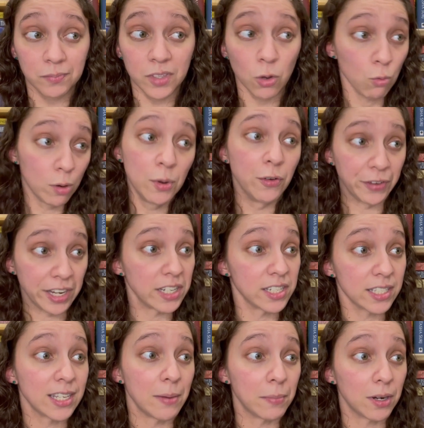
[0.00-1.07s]
We're moving in
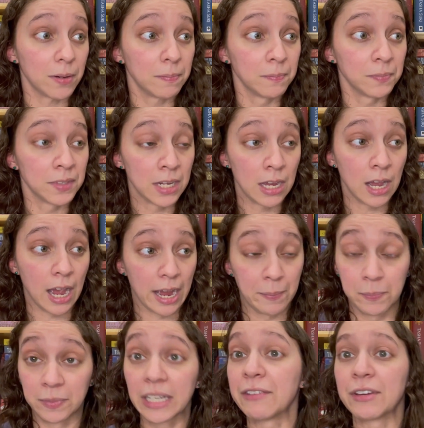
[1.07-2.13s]
December.
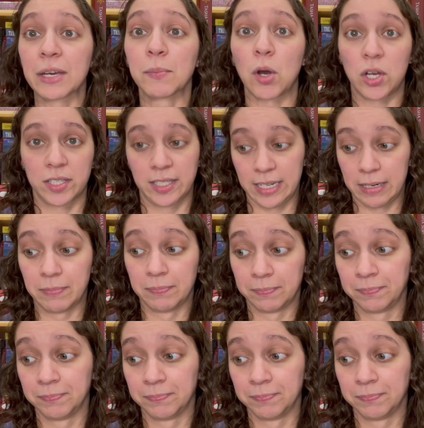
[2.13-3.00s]
I'm leaving Boston.